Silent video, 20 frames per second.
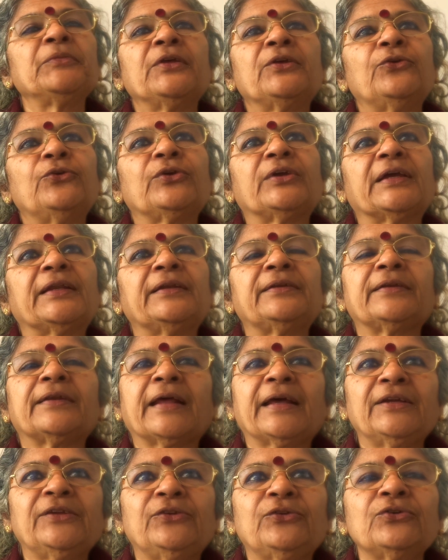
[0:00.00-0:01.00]
you can
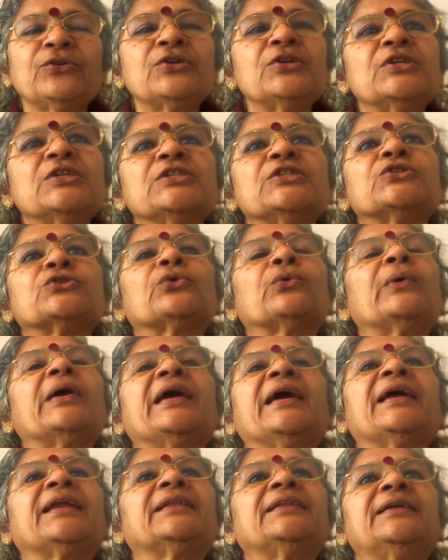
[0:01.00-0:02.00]
try to
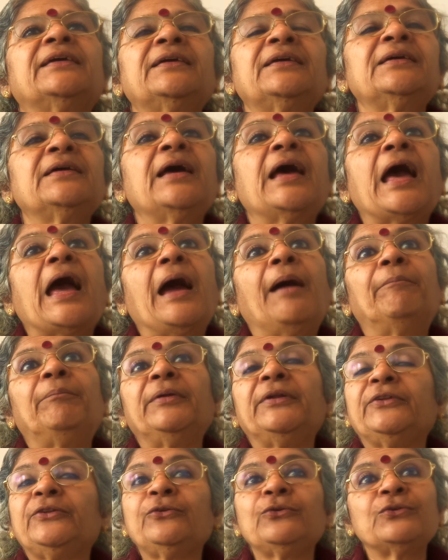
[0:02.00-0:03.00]
square the
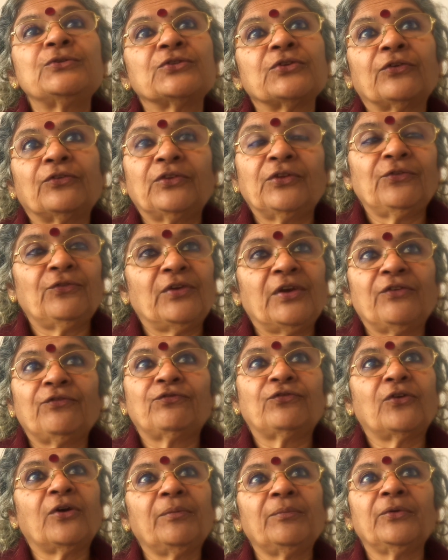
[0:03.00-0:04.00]
amplitudes of the
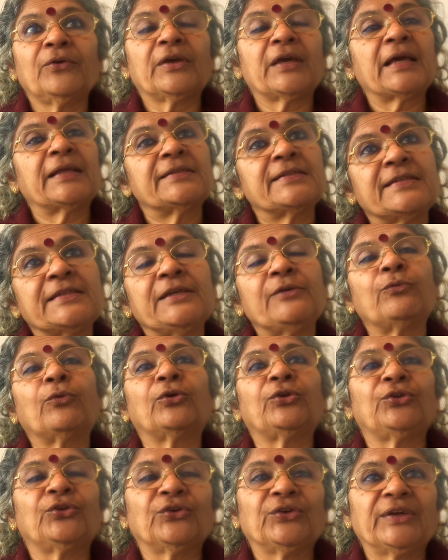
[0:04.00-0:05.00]
waveform. You can see
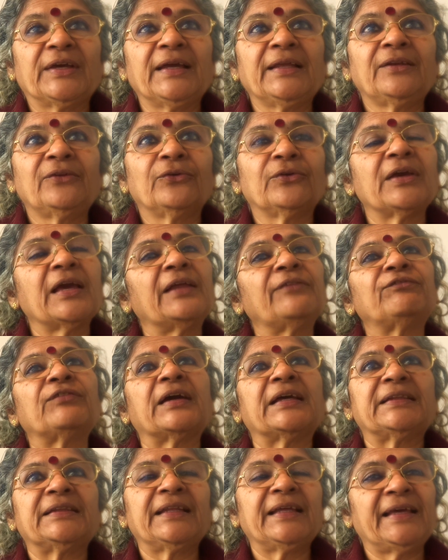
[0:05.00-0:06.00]
what you get. You can
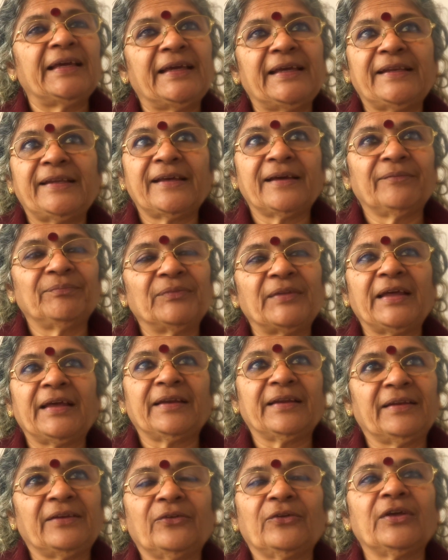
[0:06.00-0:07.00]
find the area
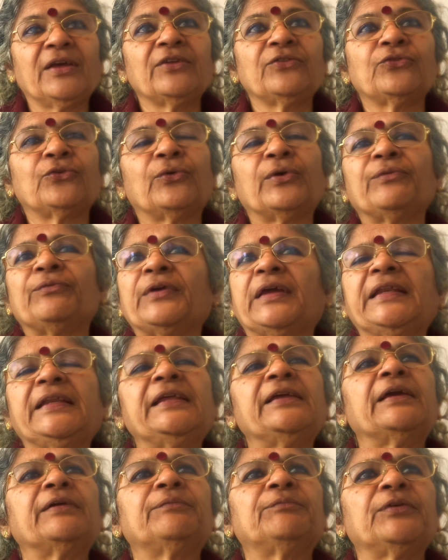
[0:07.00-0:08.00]
therein. Okay, so if
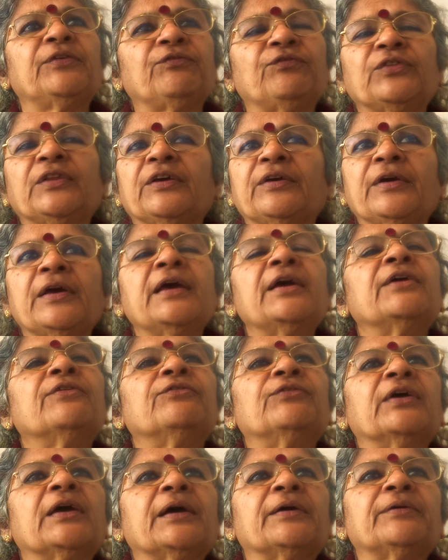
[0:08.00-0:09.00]
the
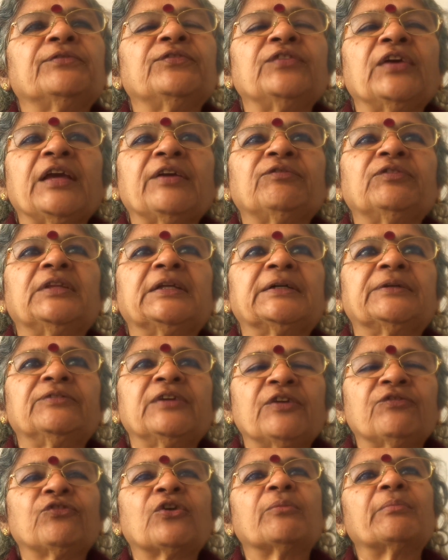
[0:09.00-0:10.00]

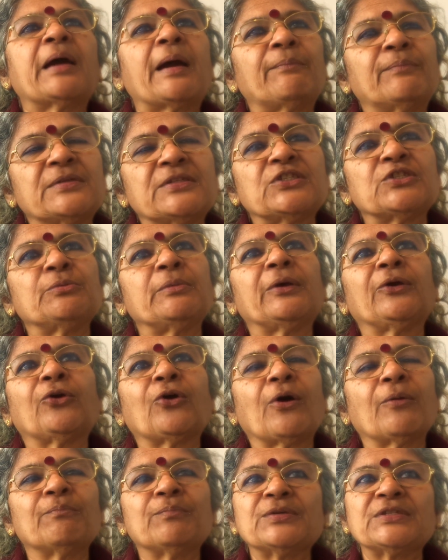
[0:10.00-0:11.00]
waveform happens to be
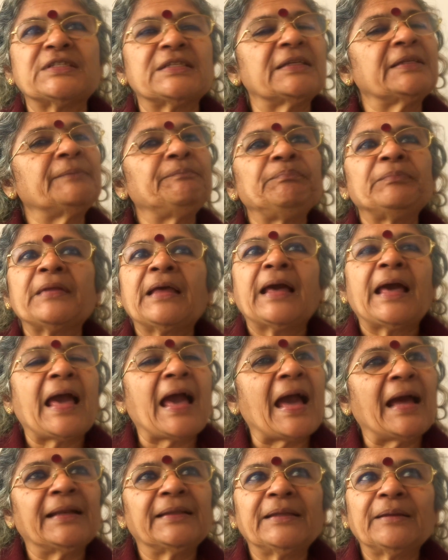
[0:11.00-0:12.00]
composite,
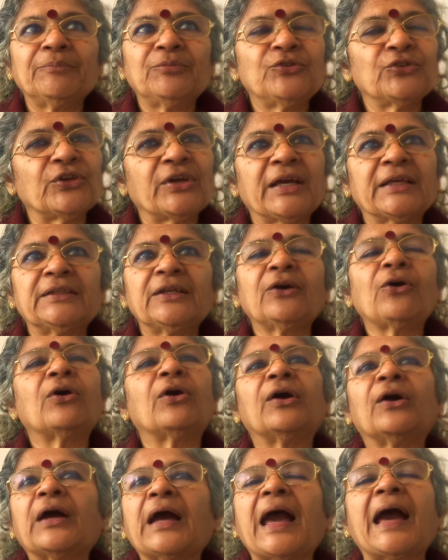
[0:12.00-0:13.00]
add them together,
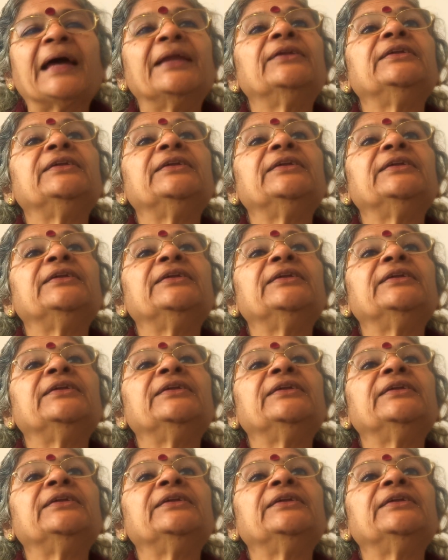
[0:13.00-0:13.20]
or add